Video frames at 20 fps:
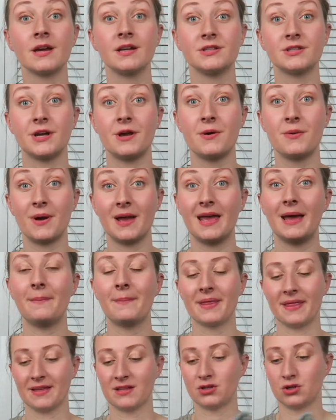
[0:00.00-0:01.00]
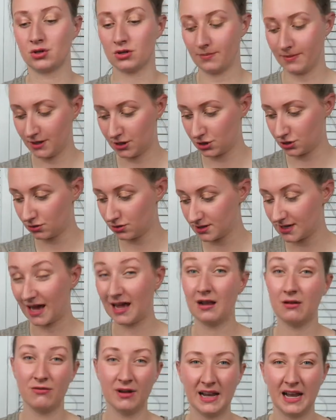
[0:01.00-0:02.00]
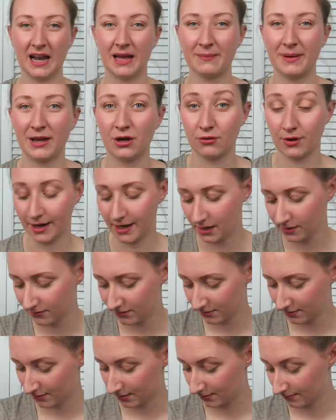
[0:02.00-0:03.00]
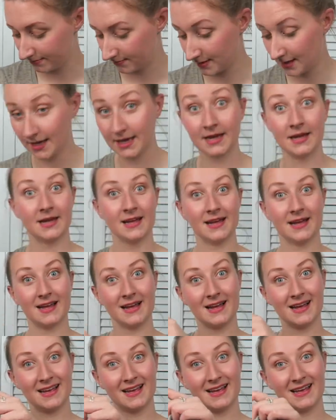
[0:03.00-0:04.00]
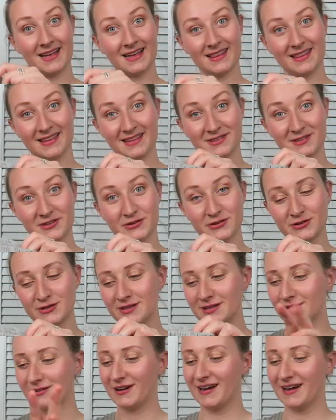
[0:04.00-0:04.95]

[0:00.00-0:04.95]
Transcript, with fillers: So yeah, but that's another pair of shorts. I really like my greys, so this is another